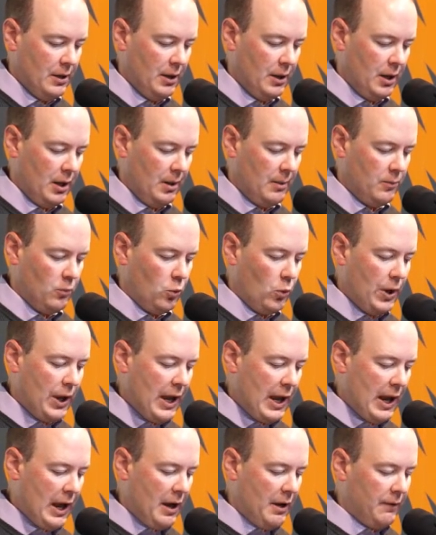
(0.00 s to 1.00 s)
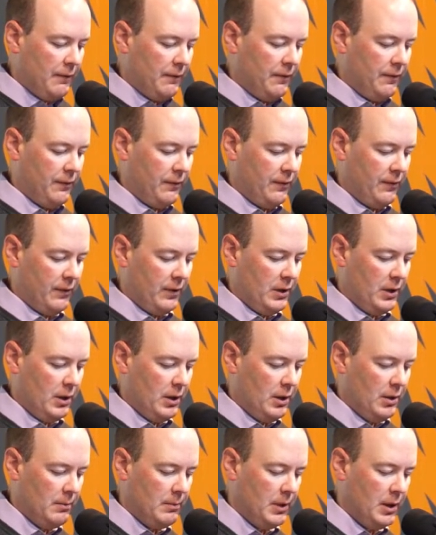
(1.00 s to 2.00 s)
Um, we have
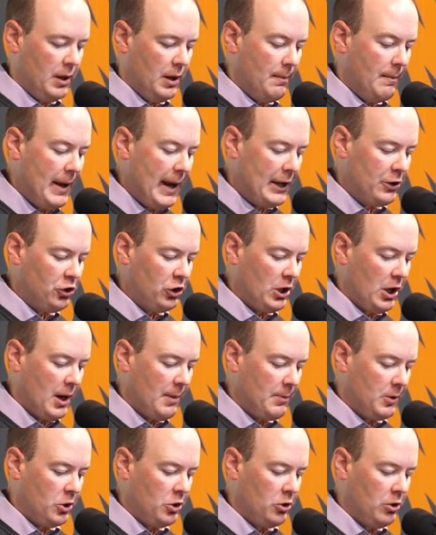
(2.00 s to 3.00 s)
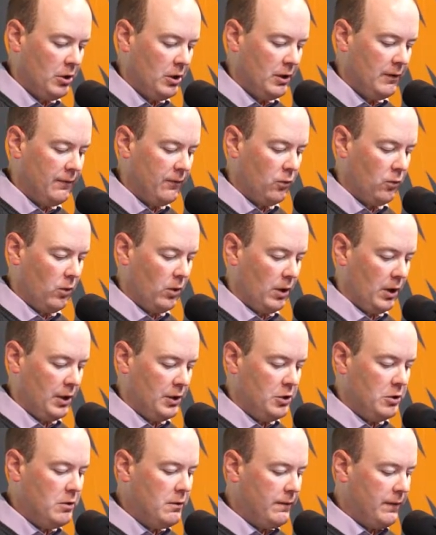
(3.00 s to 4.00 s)
um, a matching opportunity for
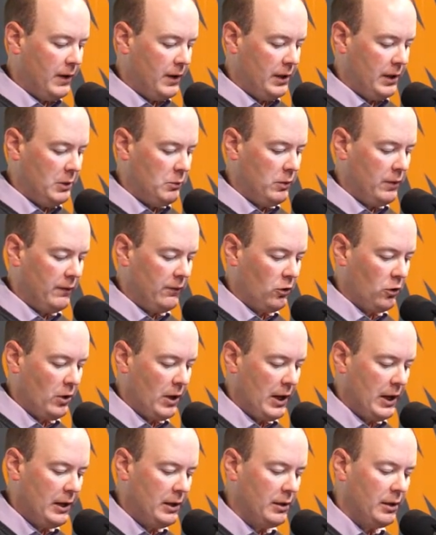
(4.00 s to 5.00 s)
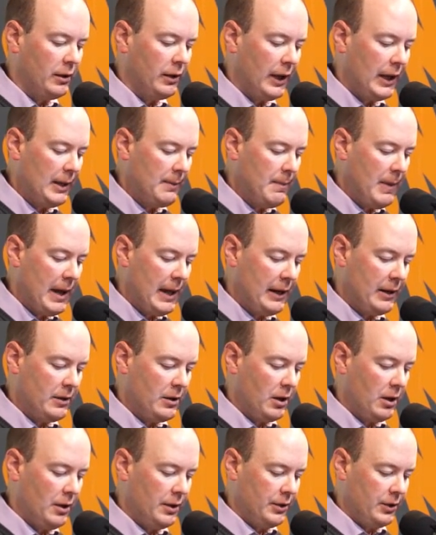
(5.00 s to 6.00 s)
a new fund that we've created, the Lake
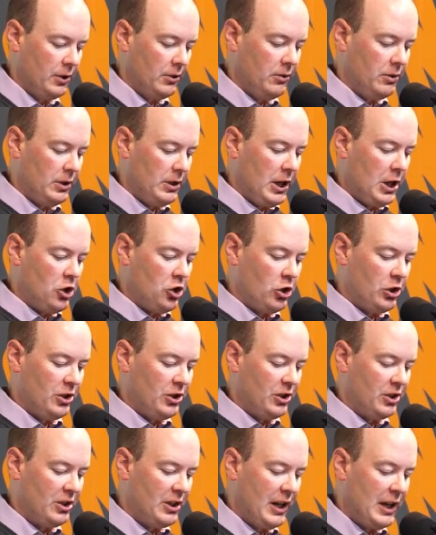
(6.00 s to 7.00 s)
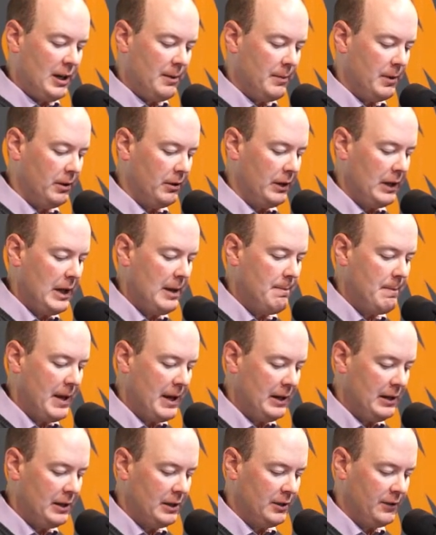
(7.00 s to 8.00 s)
Manitou Association Sustainability and
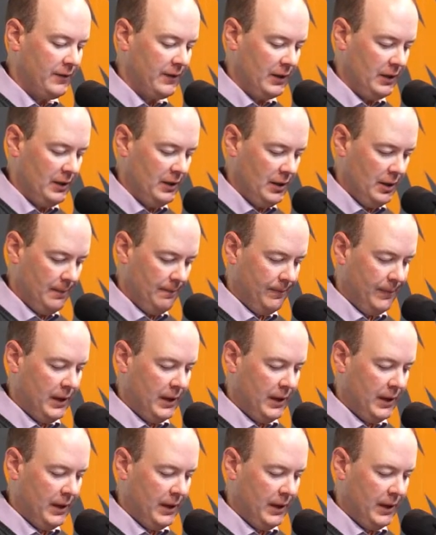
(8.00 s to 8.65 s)
Maintenance Fund,